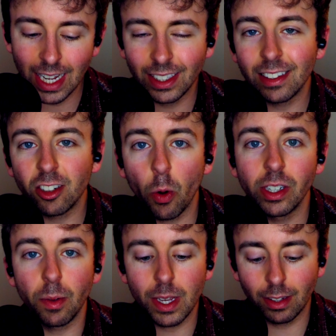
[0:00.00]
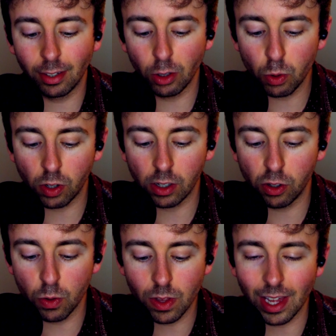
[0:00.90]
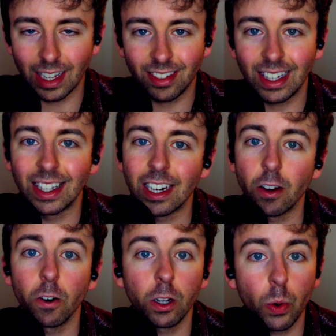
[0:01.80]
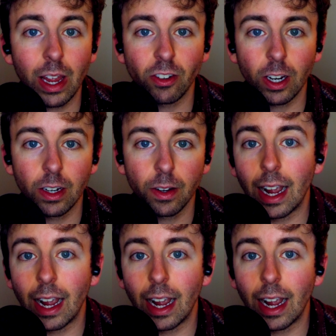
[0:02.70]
that's going to be a solution to this linear equation.